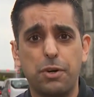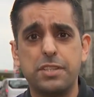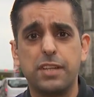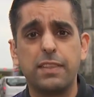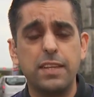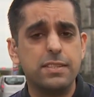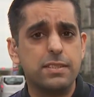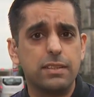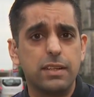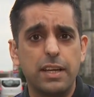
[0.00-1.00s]
And it's like
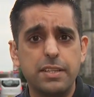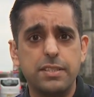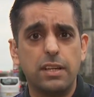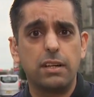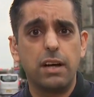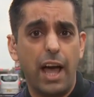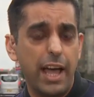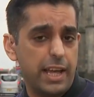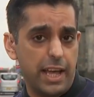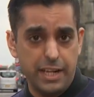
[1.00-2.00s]
this is
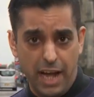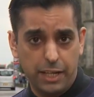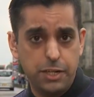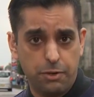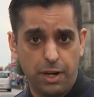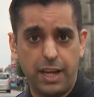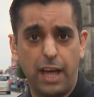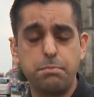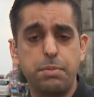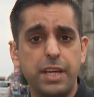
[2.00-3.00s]
a, inaccurate,
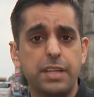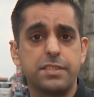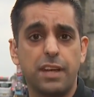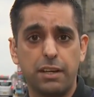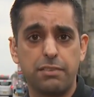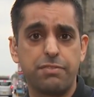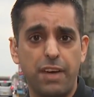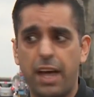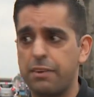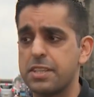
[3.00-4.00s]
and B, it's
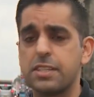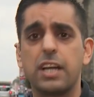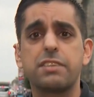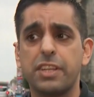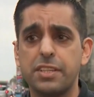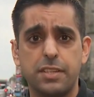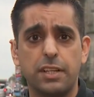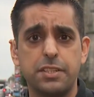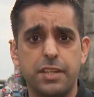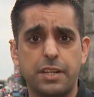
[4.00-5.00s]
unfair and it's kind of
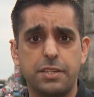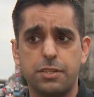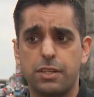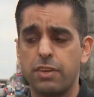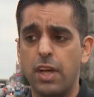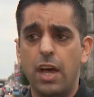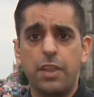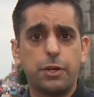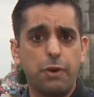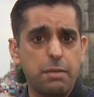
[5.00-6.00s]
insulting to sort of
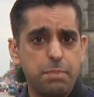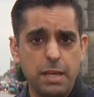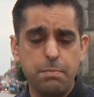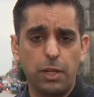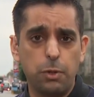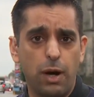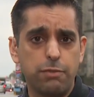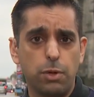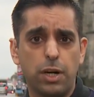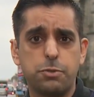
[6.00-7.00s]
the great people who
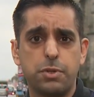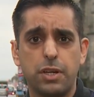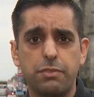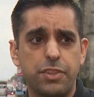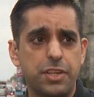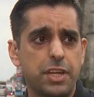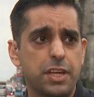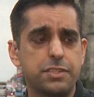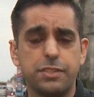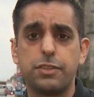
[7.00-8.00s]
I've worked with over the
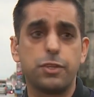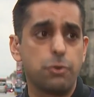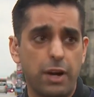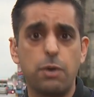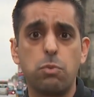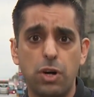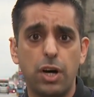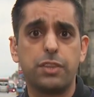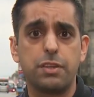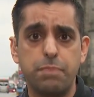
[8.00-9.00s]
years and the great
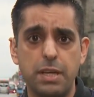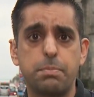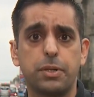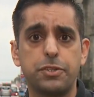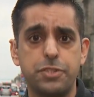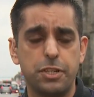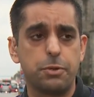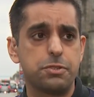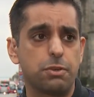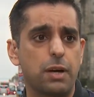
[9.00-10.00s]
work that people
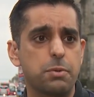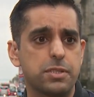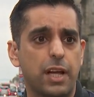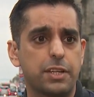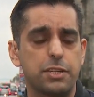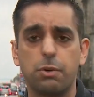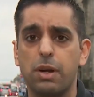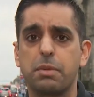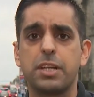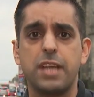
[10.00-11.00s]
do. So I was like, you know what,
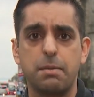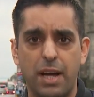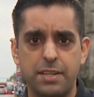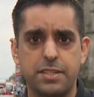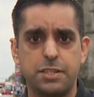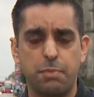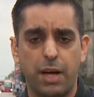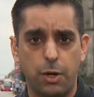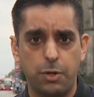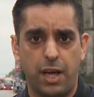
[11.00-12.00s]
I'm going to take matters into
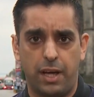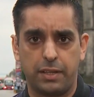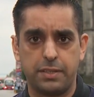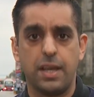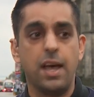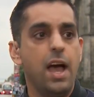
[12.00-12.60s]
my own hands.